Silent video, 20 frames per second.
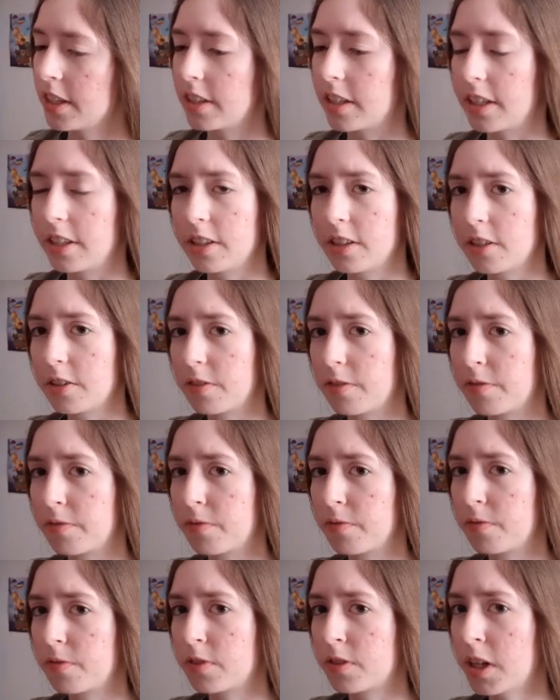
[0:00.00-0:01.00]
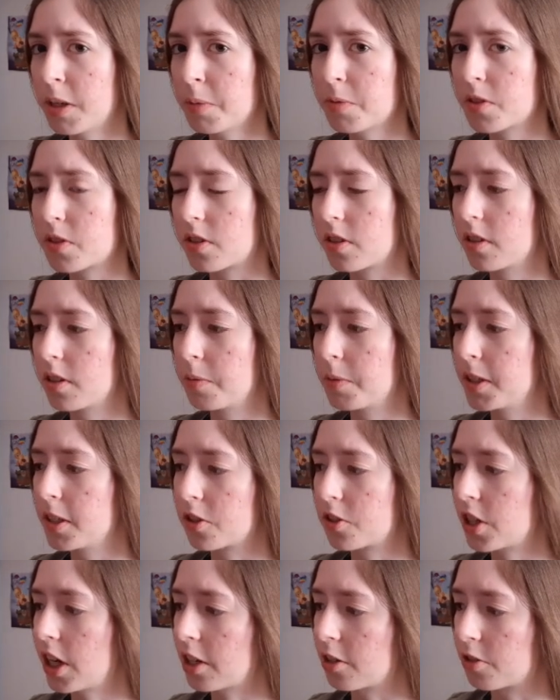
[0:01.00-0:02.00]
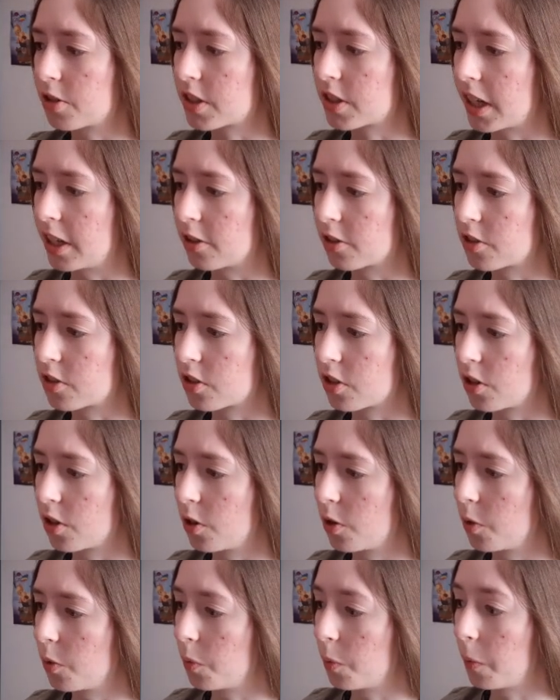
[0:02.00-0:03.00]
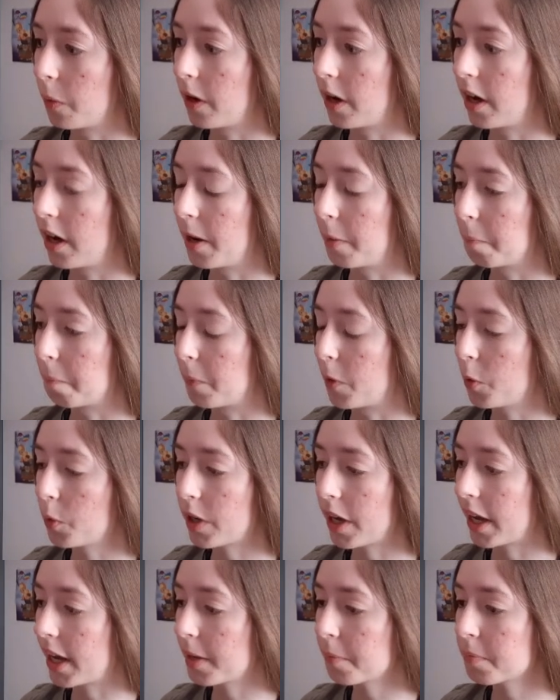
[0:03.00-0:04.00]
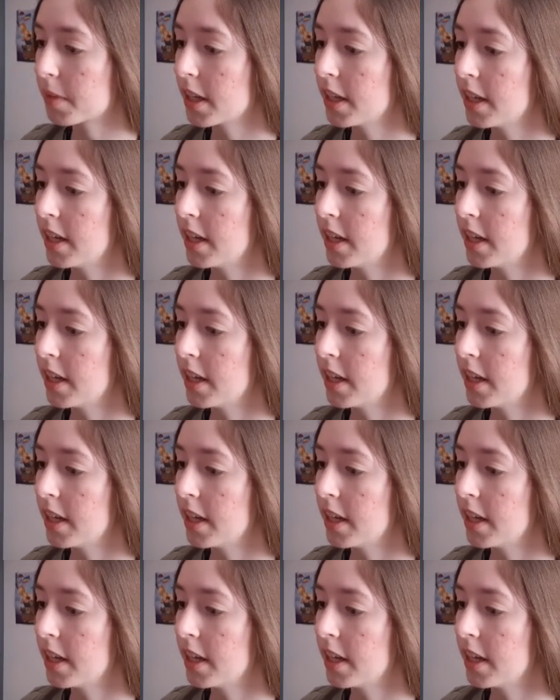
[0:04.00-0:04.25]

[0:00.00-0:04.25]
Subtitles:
than the the Shadow Scale, so, okay.